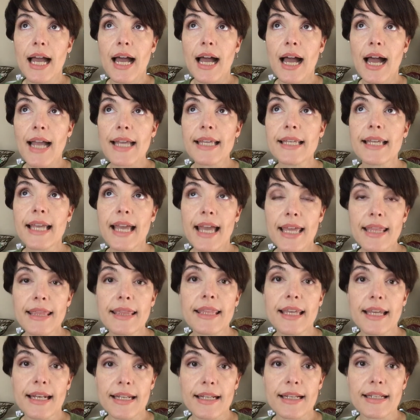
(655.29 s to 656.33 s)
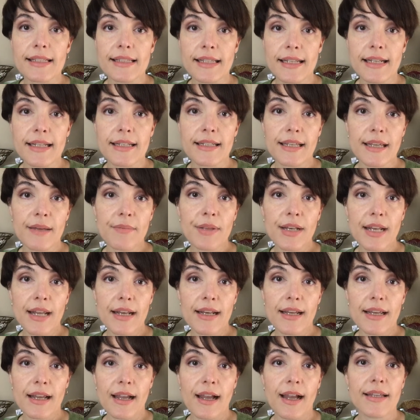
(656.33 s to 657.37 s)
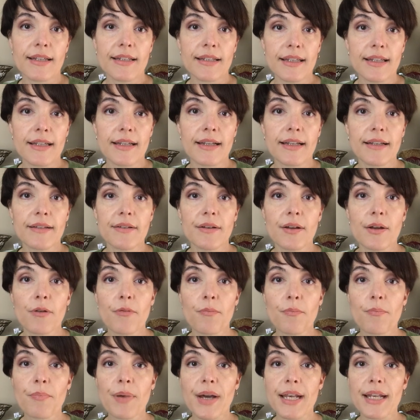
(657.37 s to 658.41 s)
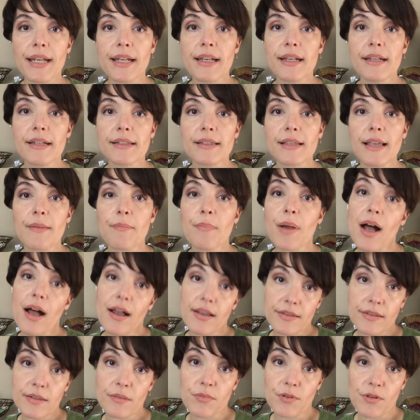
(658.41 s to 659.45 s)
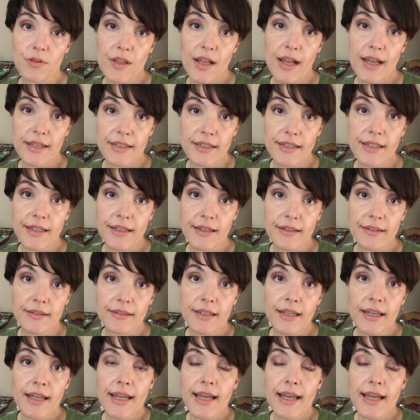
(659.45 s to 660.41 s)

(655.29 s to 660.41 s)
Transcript: I get that it is an intimidating idea, but it is a possible idea.